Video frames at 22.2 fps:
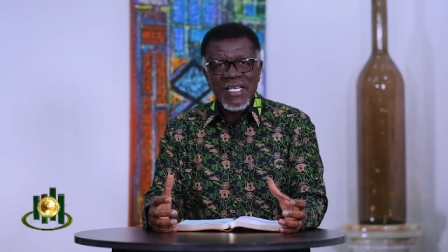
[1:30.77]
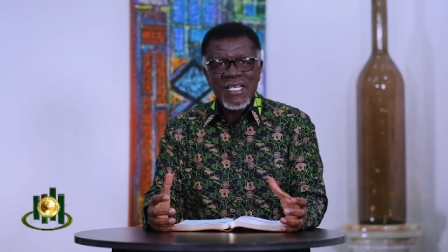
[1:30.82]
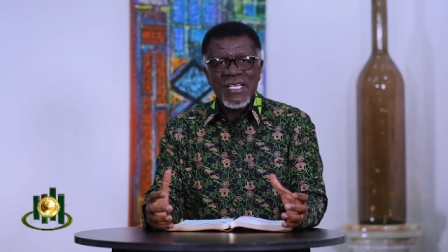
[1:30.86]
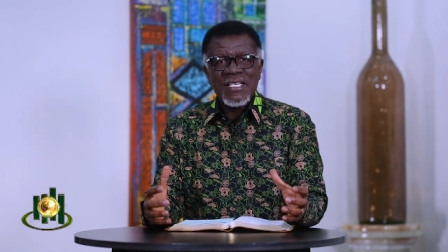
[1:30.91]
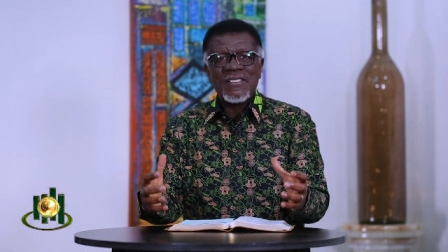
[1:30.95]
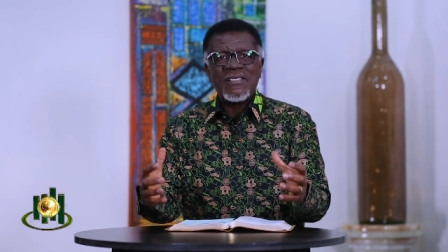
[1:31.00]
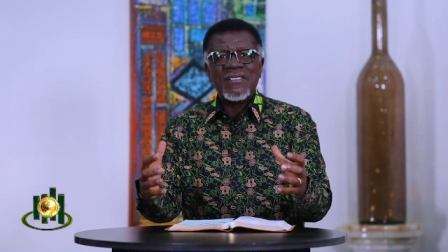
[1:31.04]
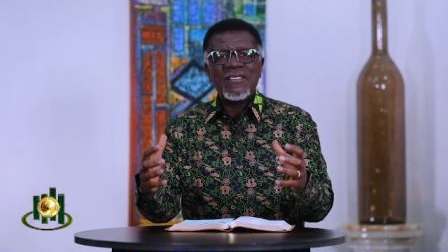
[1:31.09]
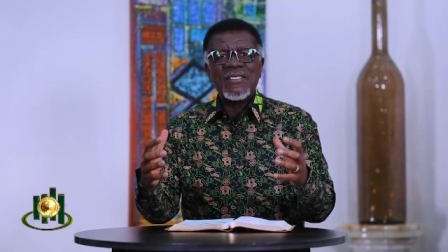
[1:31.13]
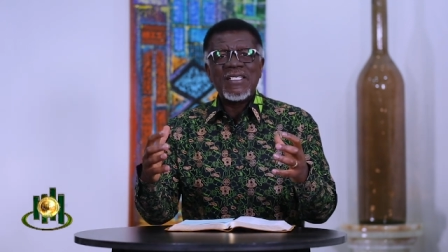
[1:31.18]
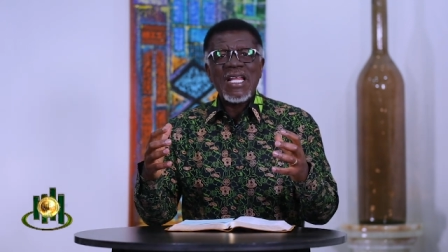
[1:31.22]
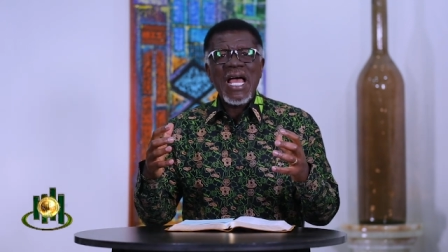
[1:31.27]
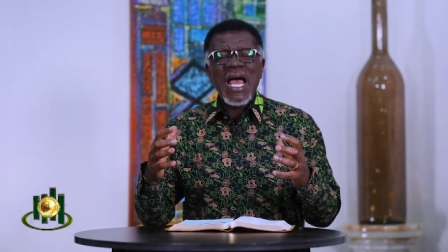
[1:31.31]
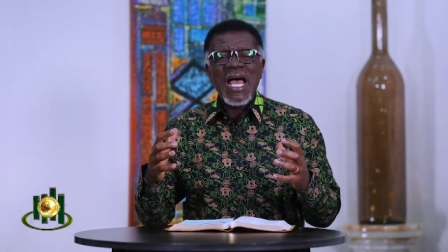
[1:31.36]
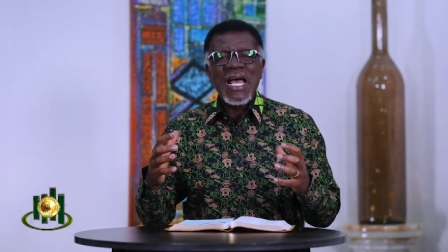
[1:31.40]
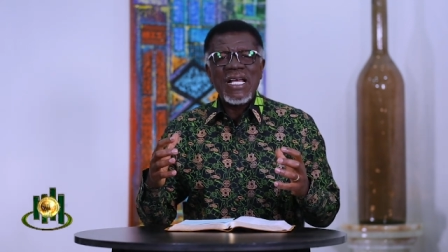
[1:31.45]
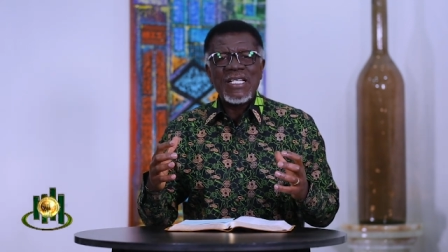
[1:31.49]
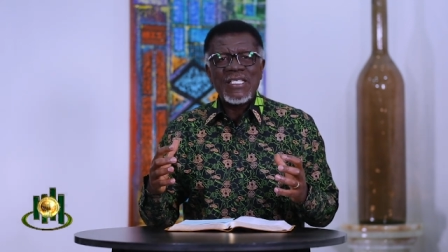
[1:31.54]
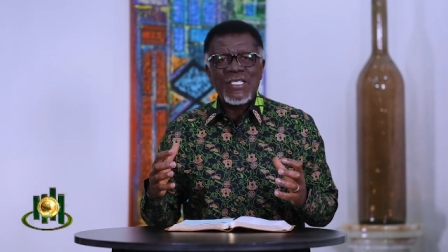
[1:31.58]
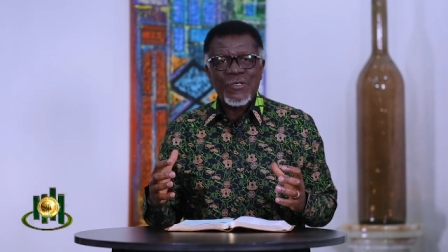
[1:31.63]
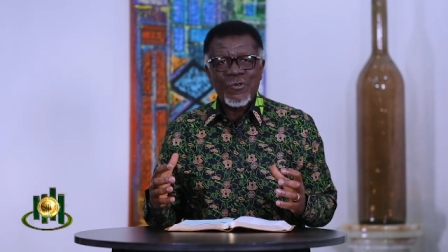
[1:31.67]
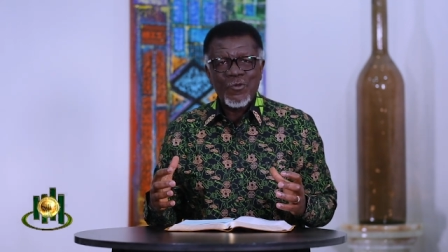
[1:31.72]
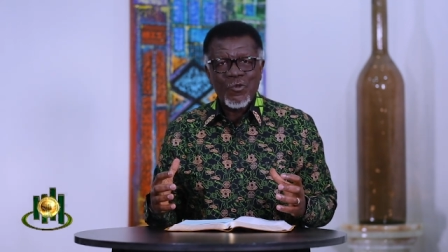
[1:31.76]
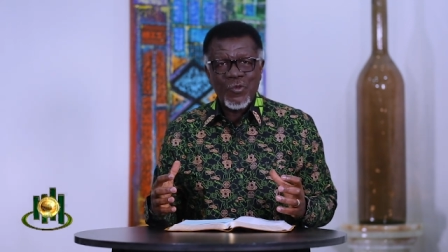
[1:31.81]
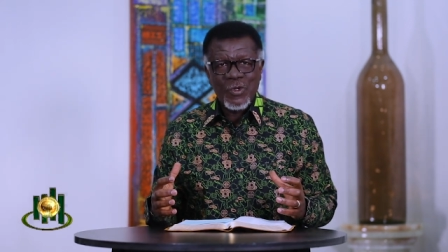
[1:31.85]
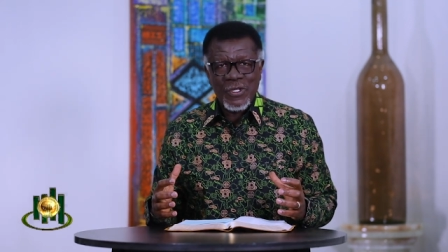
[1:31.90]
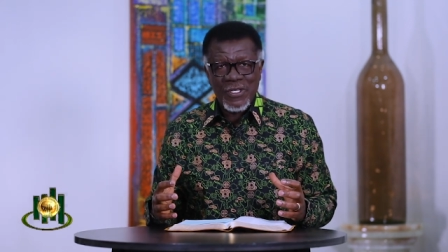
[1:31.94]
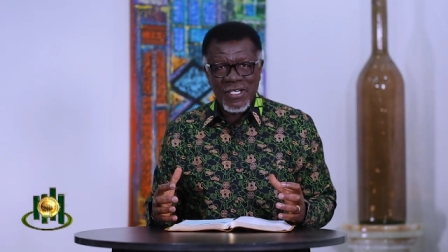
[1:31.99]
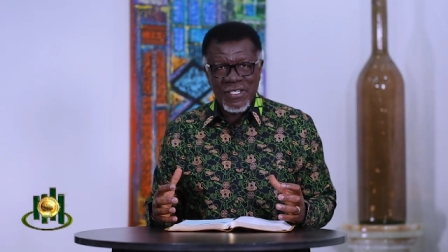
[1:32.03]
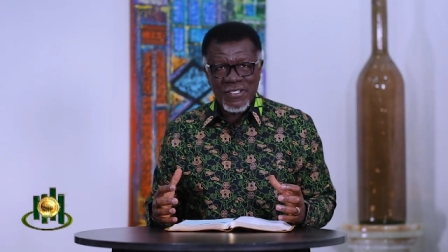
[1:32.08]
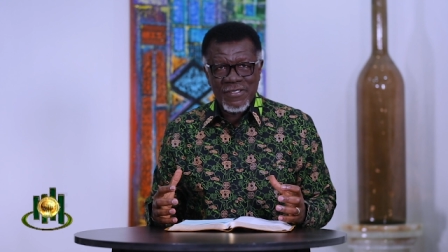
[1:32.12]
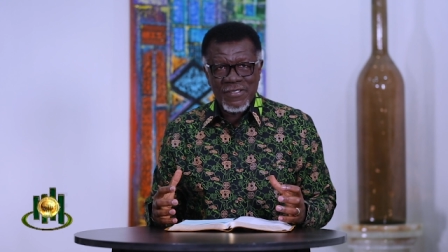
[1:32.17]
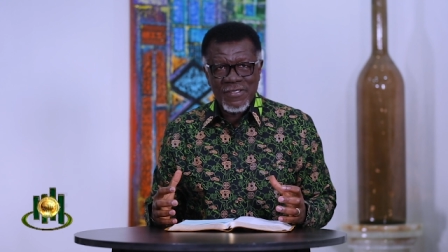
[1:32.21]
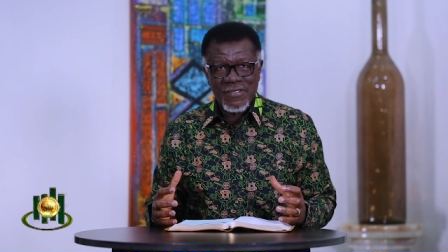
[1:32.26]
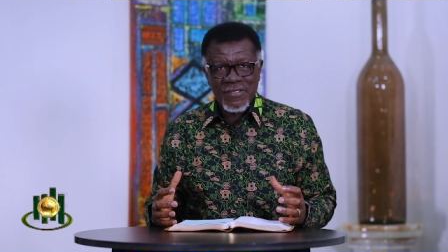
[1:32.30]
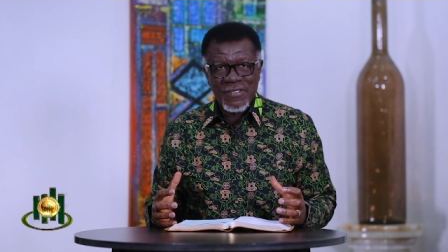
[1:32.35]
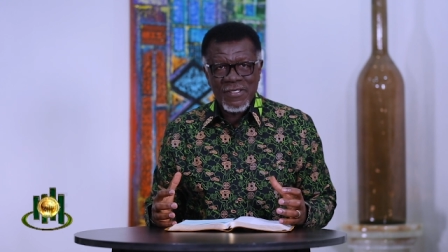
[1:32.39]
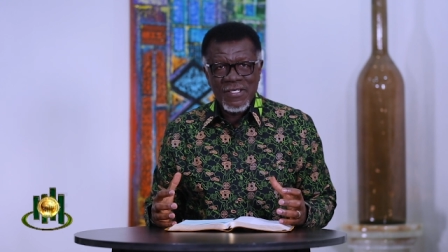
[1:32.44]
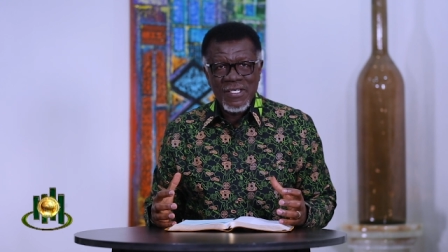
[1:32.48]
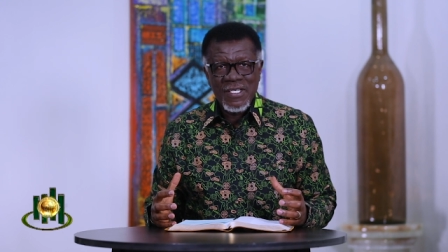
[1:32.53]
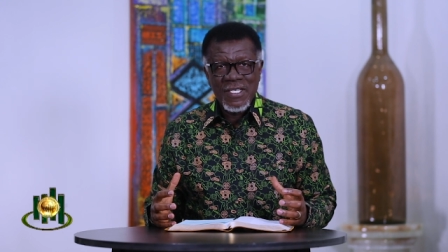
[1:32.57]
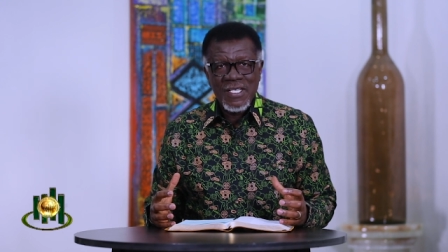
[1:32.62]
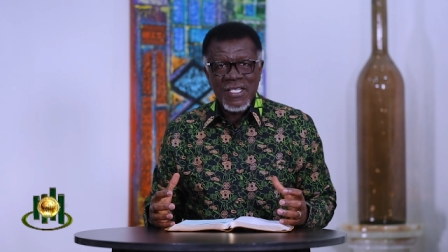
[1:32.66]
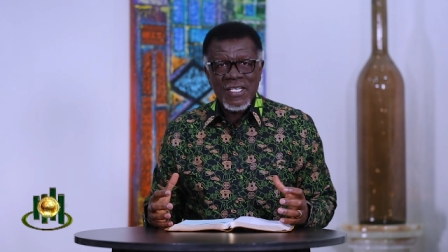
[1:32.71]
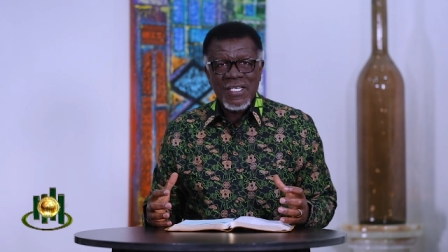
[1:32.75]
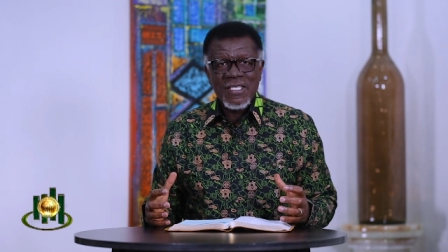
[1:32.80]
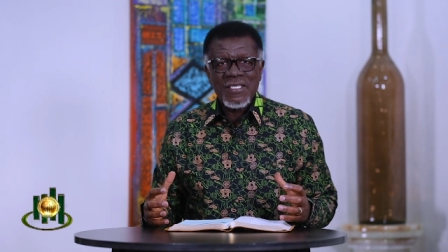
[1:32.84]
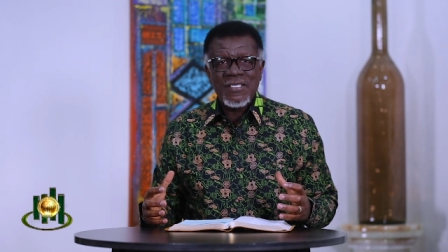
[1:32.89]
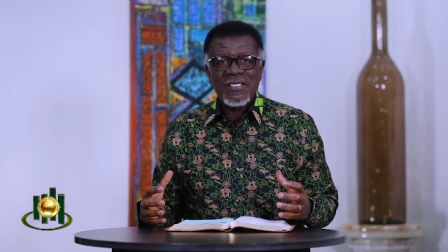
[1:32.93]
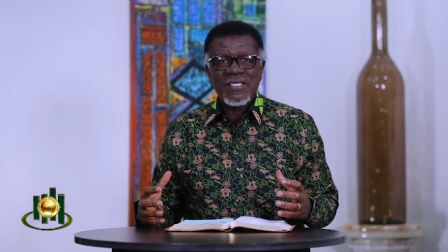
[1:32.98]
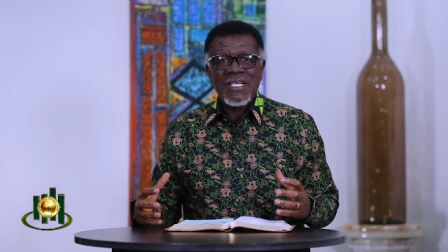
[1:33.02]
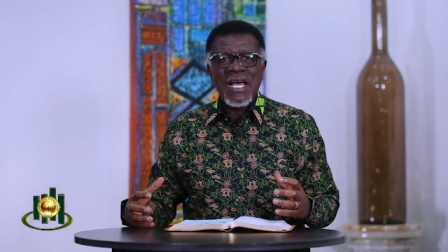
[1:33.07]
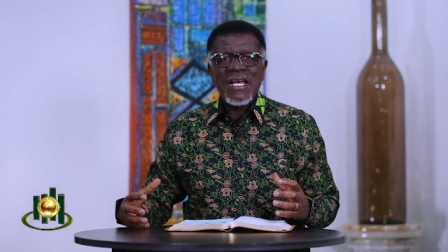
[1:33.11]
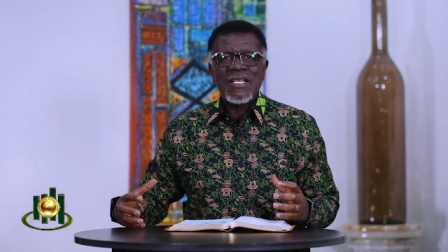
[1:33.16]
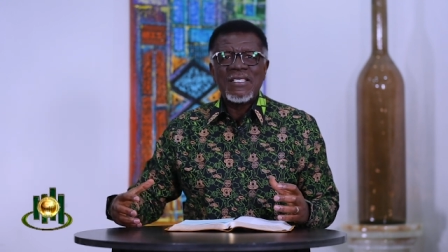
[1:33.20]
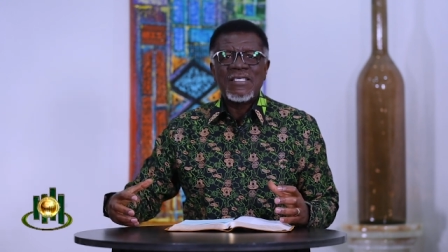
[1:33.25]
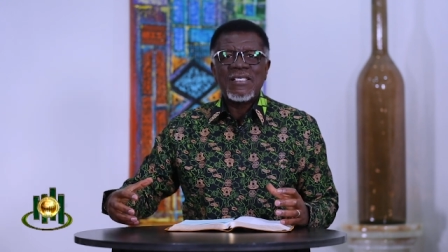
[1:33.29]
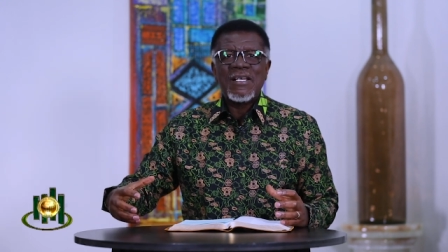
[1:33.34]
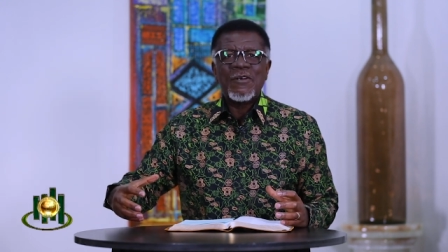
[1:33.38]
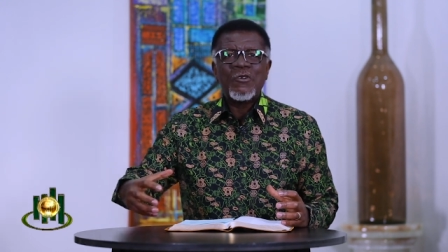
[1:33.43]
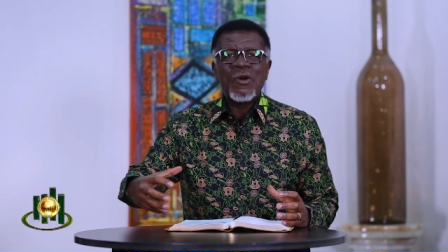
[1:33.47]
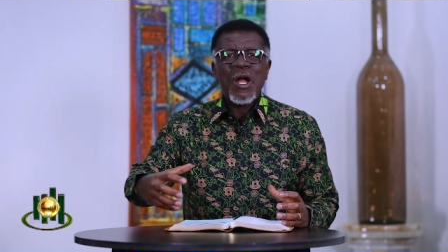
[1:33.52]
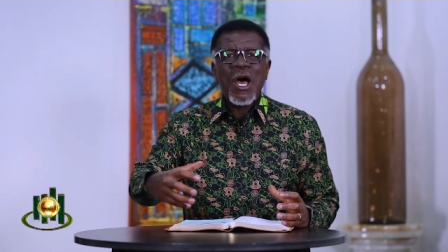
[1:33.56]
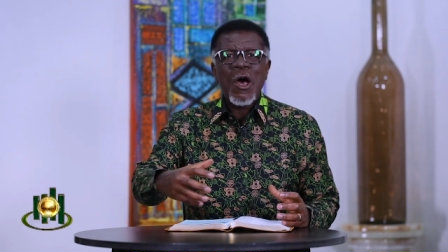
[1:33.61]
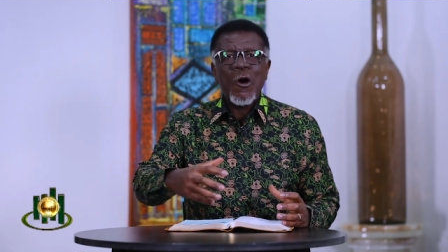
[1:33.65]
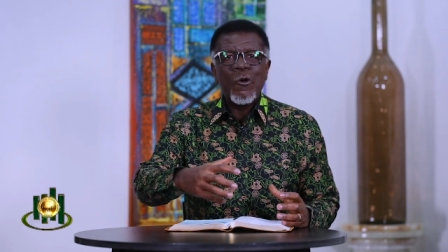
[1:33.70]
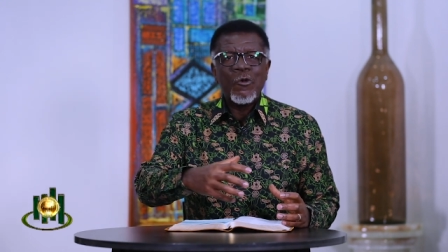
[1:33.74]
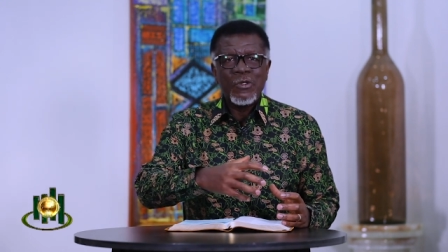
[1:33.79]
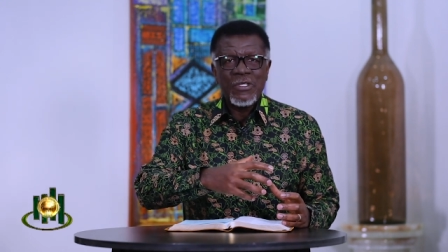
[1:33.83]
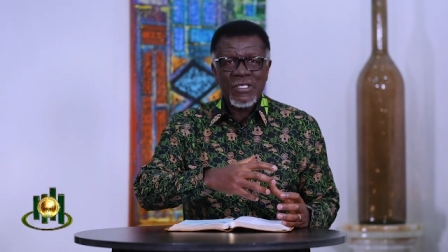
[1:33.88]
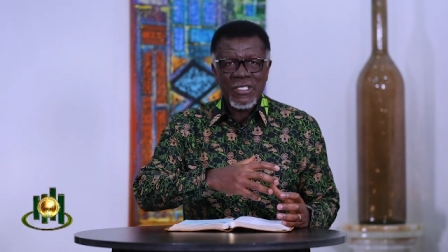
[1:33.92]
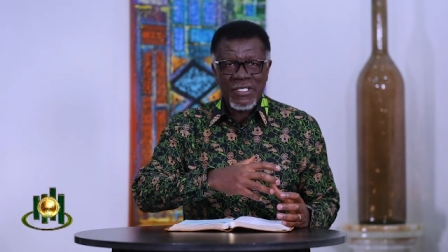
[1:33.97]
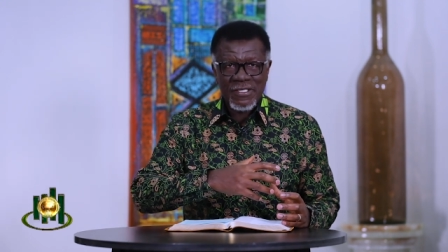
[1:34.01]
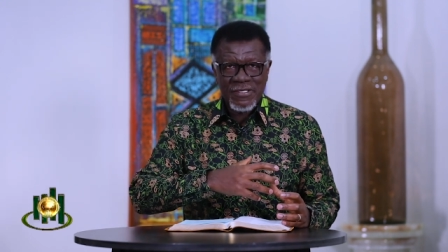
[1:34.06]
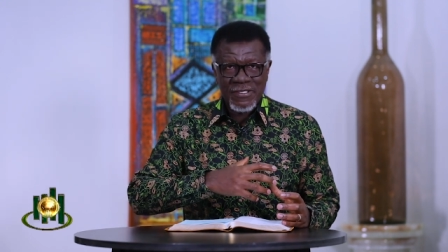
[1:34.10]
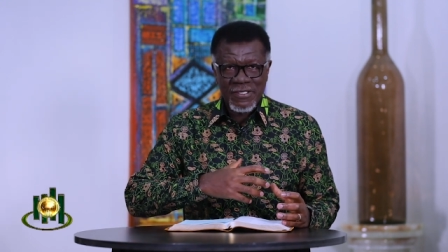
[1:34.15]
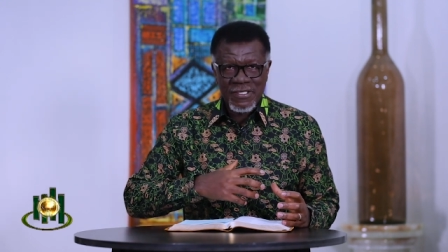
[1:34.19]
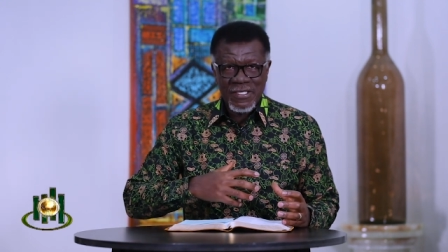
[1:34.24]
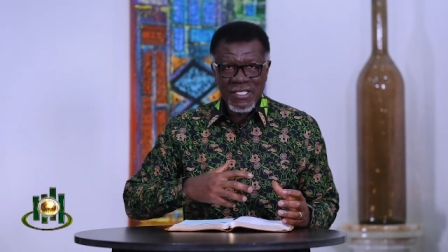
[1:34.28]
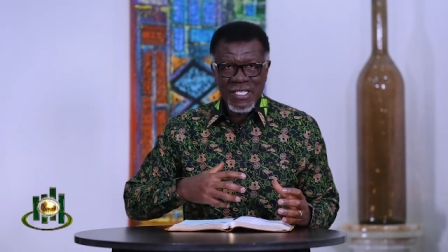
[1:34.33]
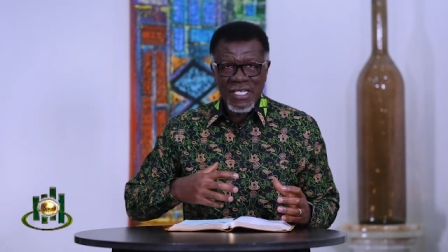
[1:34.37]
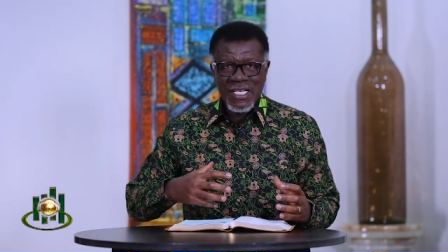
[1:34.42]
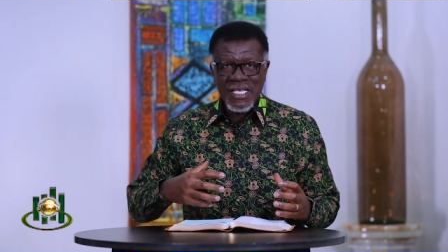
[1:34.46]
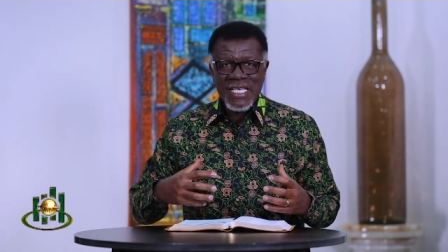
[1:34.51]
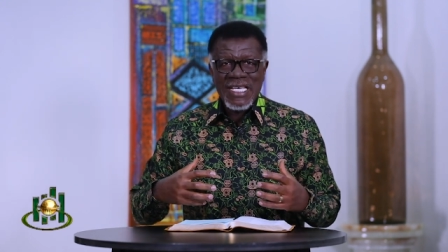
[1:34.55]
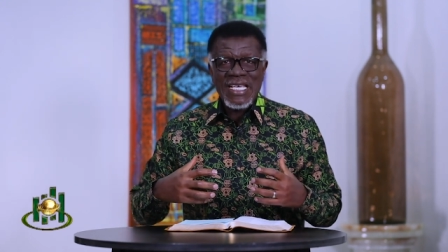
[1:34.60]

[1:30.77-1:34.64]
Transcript: He stands with us, He stands around us,